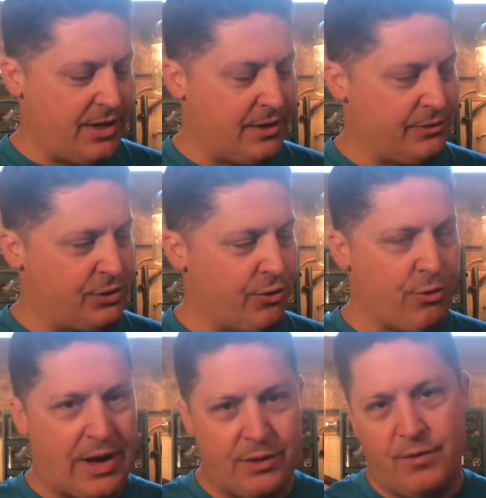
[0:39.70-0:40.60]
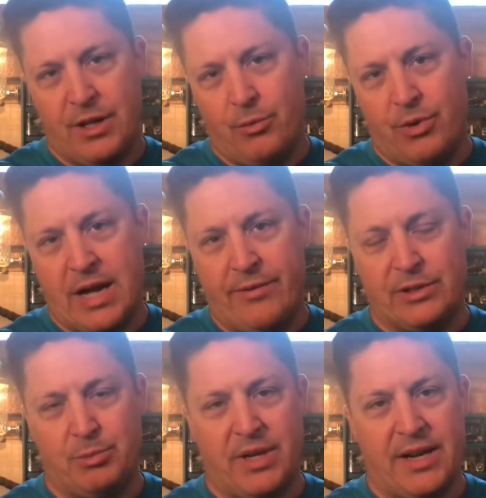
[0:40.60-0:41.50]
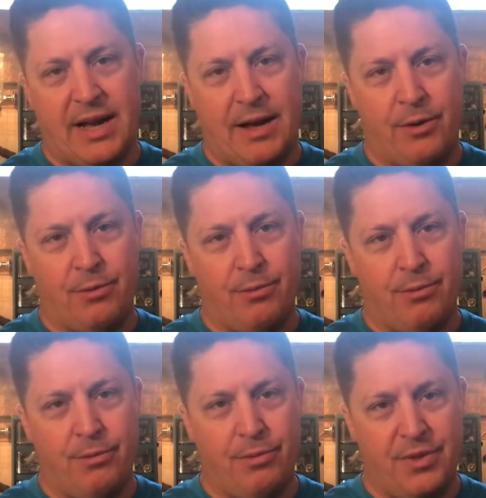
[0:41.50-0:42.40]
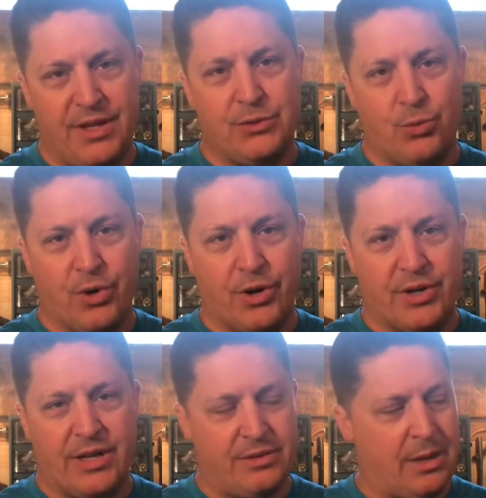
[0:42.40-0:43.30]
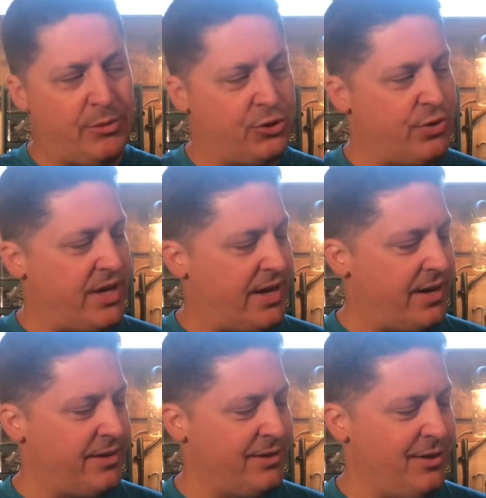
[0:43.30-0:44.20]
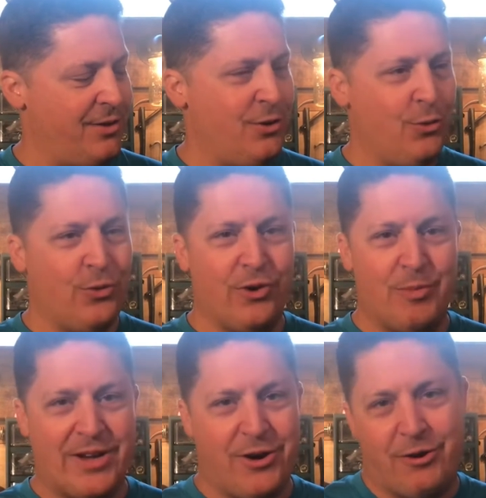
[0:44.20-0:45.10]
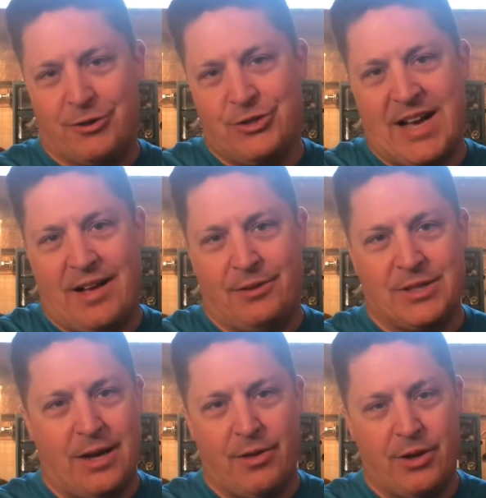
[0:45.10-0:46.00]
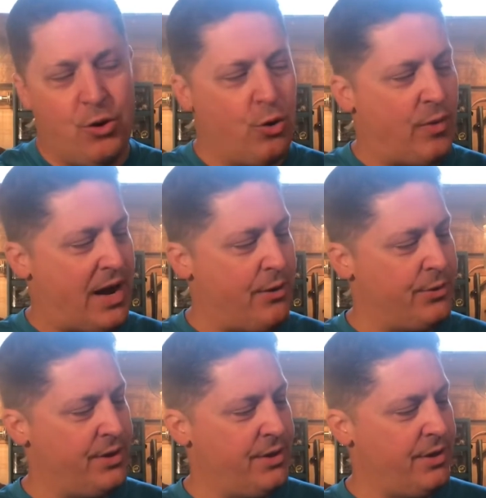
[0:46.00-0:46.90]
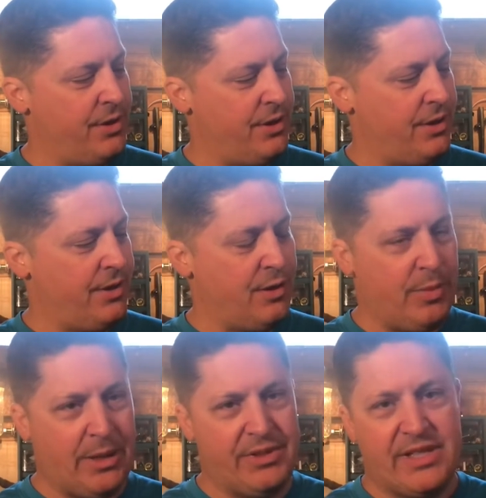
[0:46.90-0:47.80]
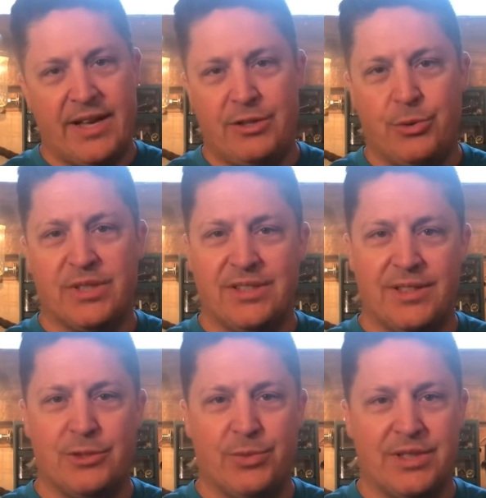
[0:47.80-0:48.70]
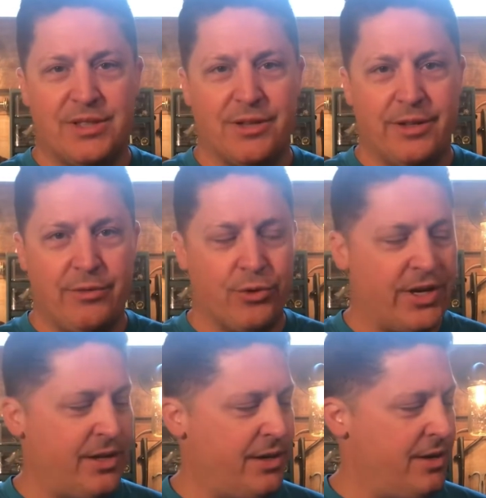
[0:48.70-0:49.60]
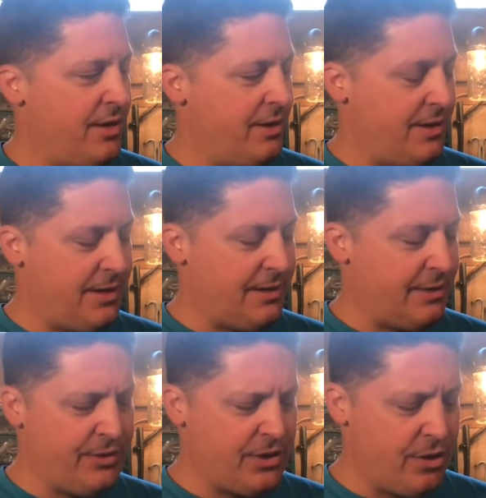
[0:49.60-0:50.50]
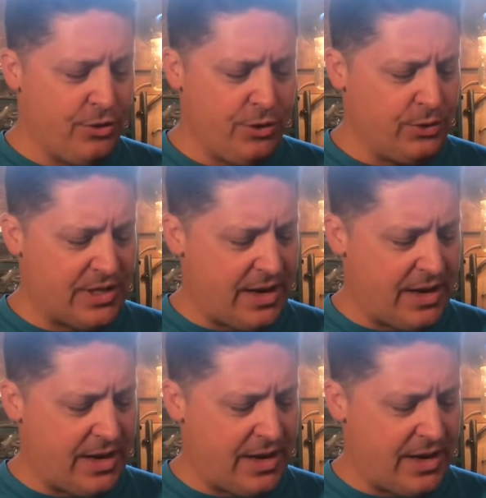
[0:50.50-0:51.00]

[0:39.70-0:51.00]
So throughout the video we'll kind of explain how these work, and I'll demonstrate on one of my daughter's dolls how they go around the baby's head to assist with delivery. Now these aren't used